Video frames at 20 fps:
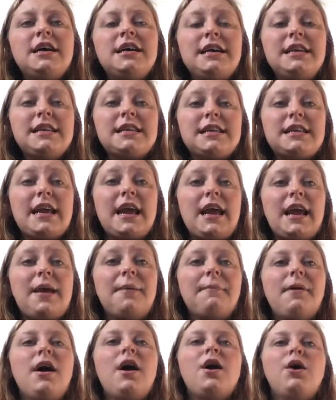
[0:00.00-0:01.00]
His
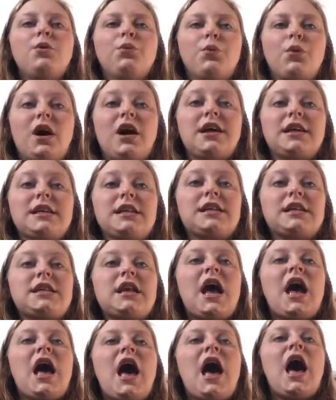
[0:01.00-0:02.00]
name was
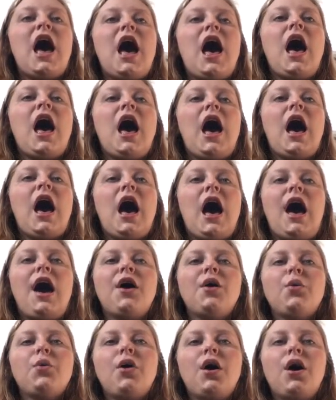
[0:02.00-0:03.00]

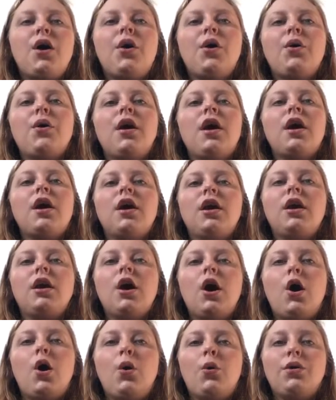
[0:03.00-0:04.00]
Iwo
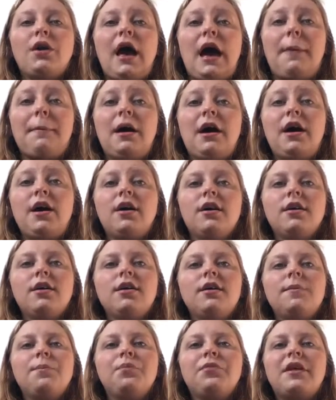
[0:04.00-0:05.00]
Oyama.
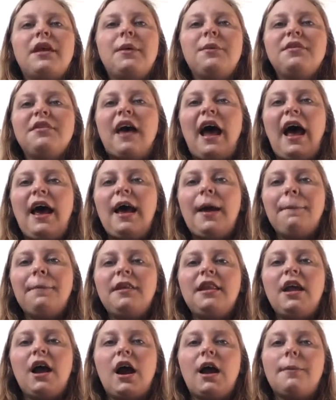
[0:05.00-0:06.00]
He was high up
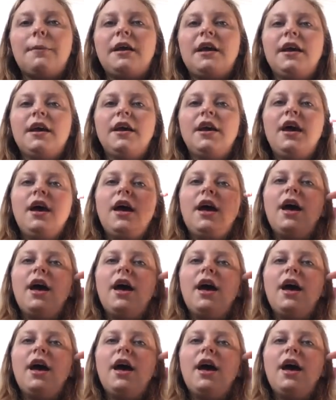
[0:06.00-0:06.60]
in the army,